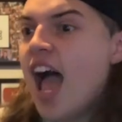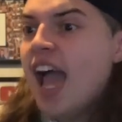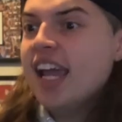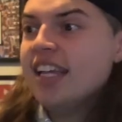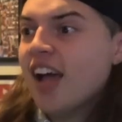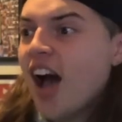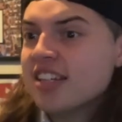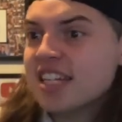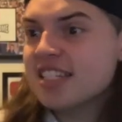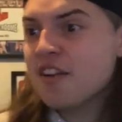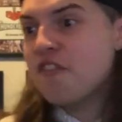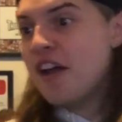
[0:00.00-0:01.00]
He does,
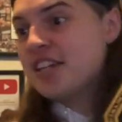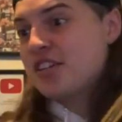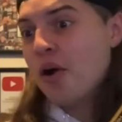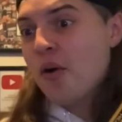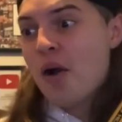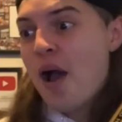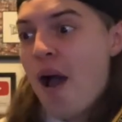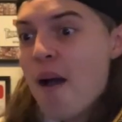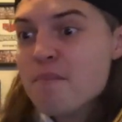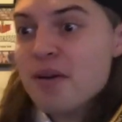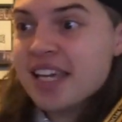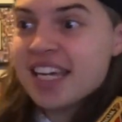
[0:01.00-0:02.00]
it's official.
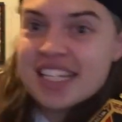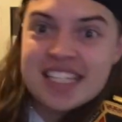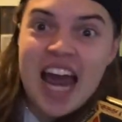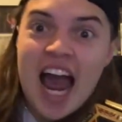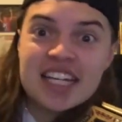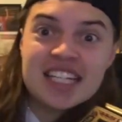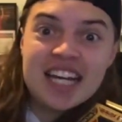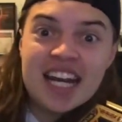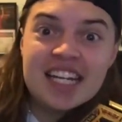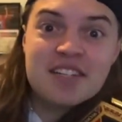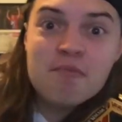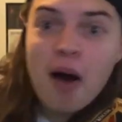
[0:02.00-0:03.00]
Big E's cashing in
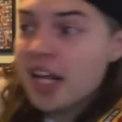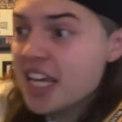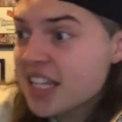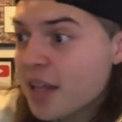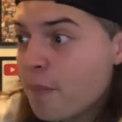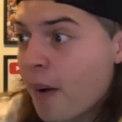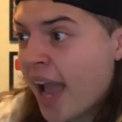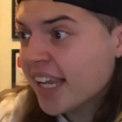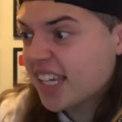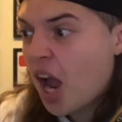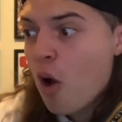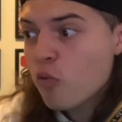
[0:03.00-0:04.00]
his money in the
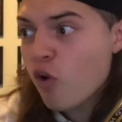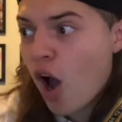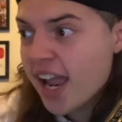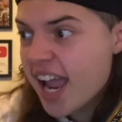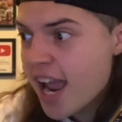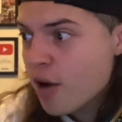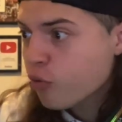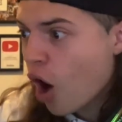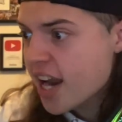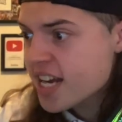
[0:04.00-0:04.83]
bank right here, right